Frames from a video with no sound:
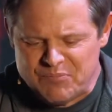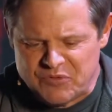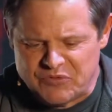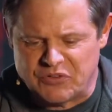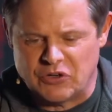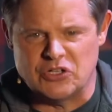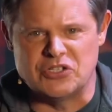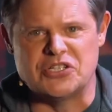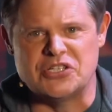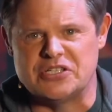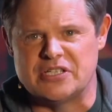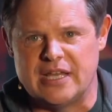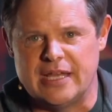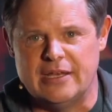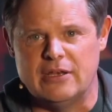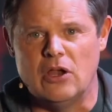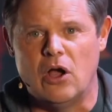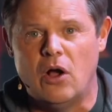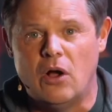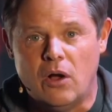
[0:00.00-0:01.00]
verses
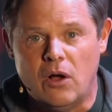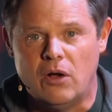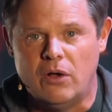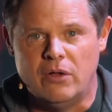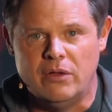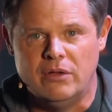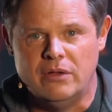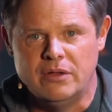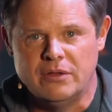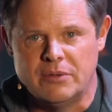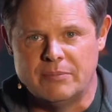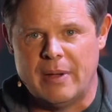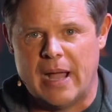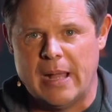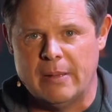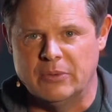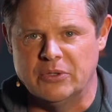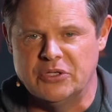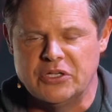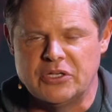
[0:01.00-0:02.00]
in all the
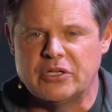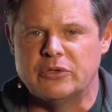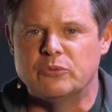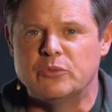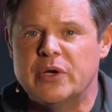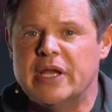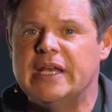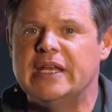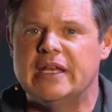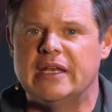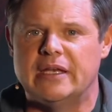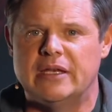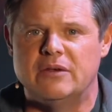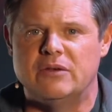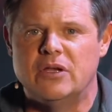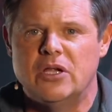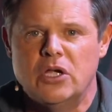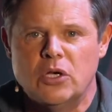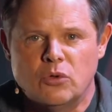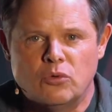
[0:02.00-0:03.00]
Bible. You can read it
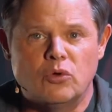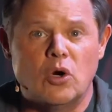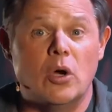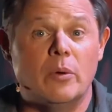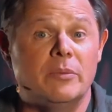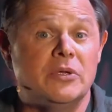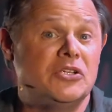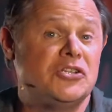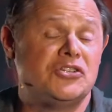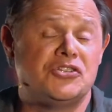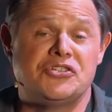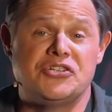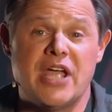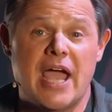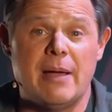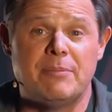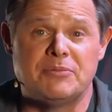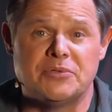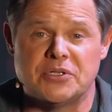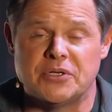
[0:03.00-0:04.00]
in Romans
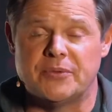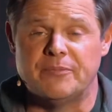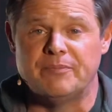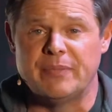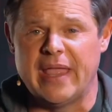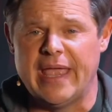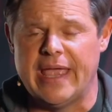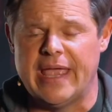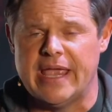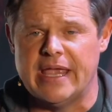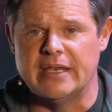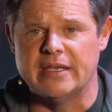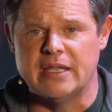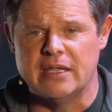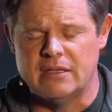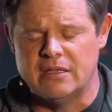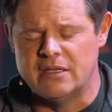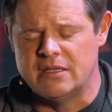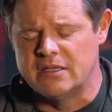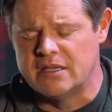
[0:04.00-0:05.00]
chapter 8.
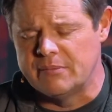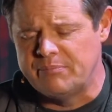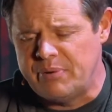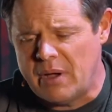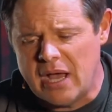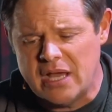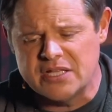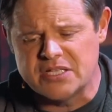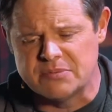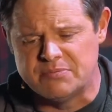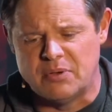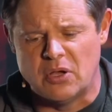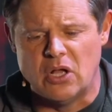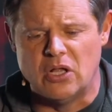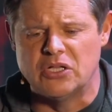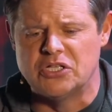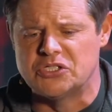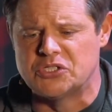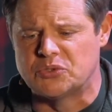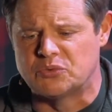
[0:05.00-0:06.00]
And the Apostle
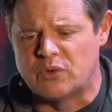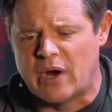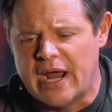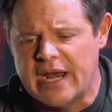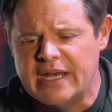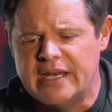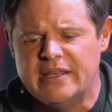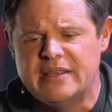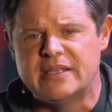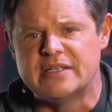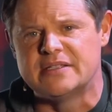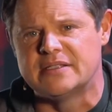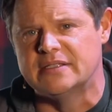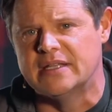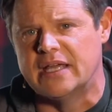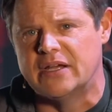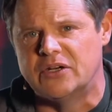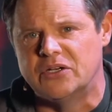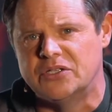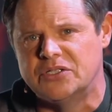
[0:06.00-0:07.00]
Paul is writing this
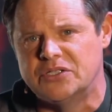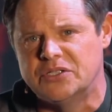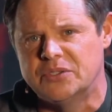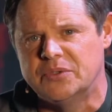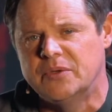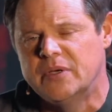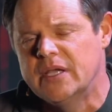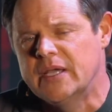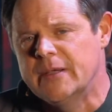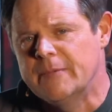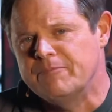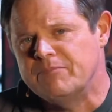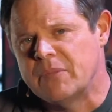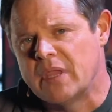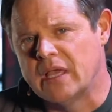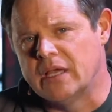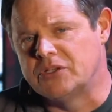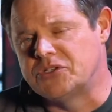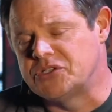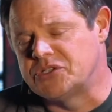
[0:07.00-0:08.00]
letter to
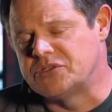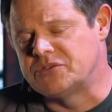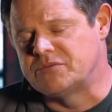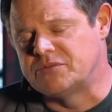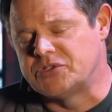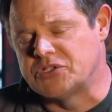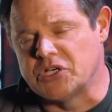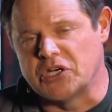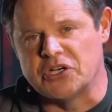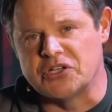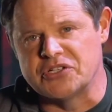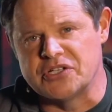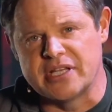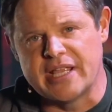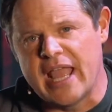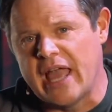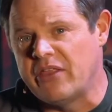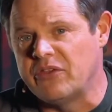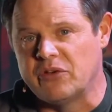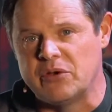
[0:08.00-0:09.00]
a church, a
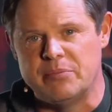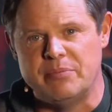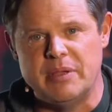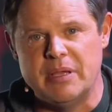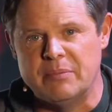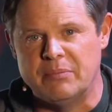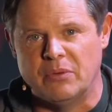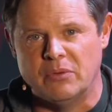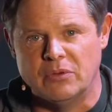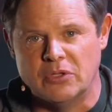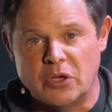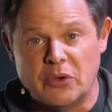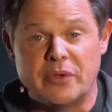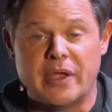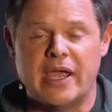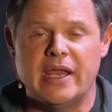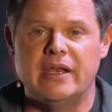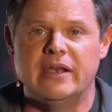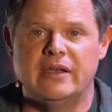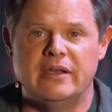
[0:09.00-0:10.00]
gathering of people
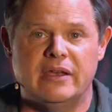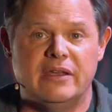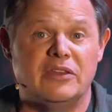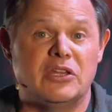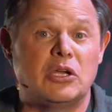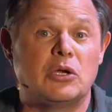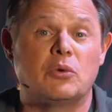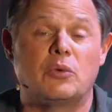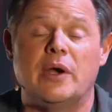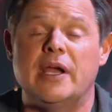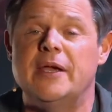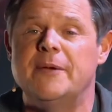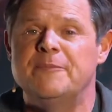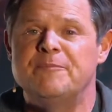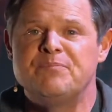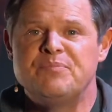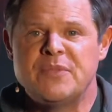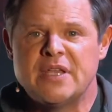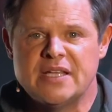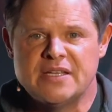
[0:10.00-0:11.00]
located in the great
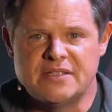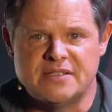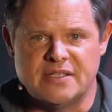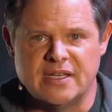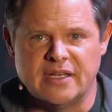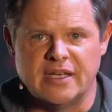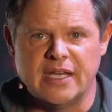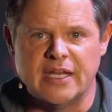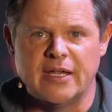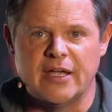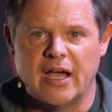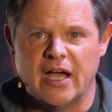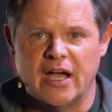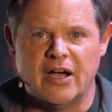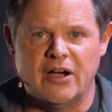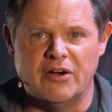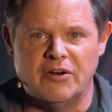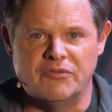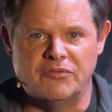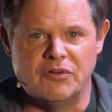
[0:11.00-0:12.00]
city
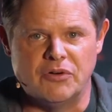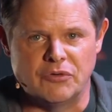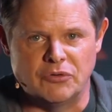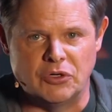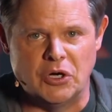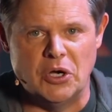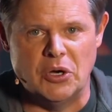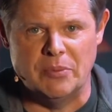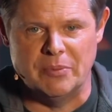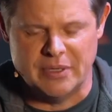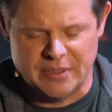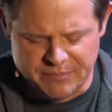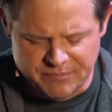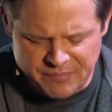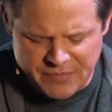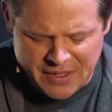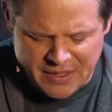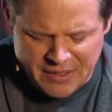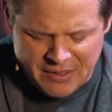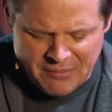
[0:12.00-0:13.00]
of Rome. And
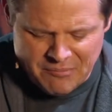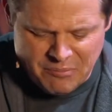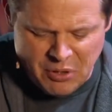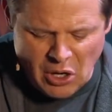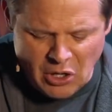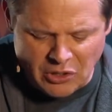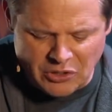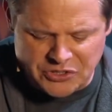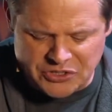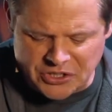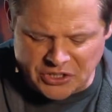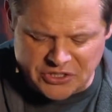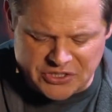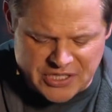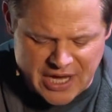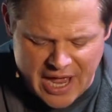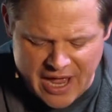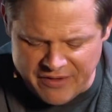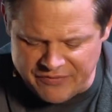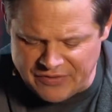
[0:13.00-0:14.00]
Paul starts
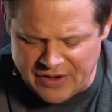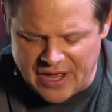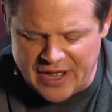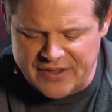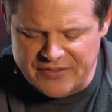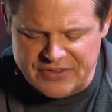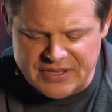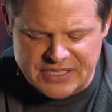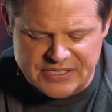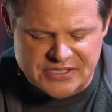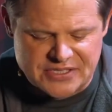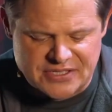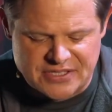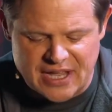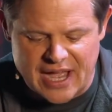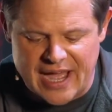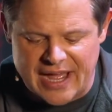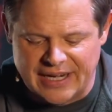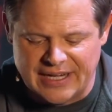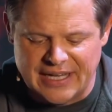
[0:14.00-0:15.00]
off on this
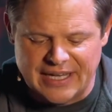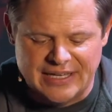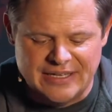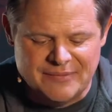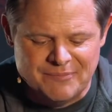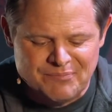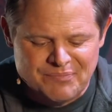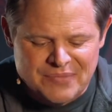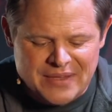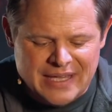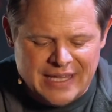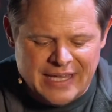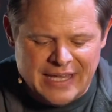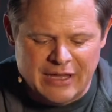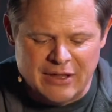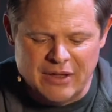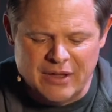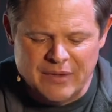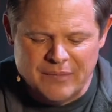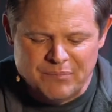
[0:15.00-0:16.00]
thought, and
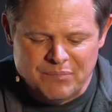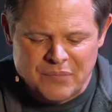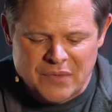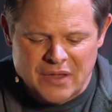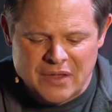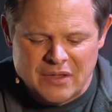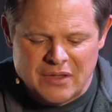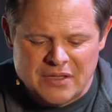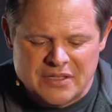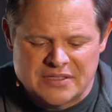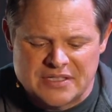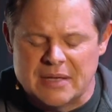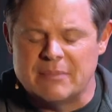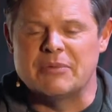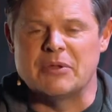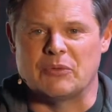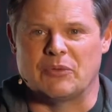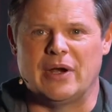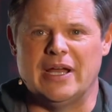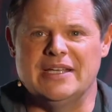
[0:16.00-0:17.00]
he
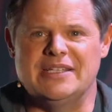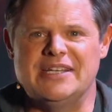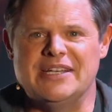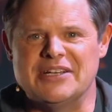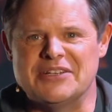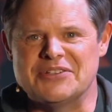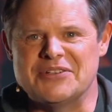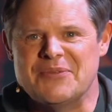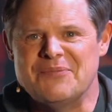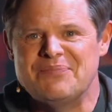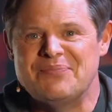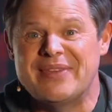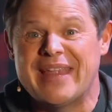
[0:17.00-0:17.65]
simply writes, he goes,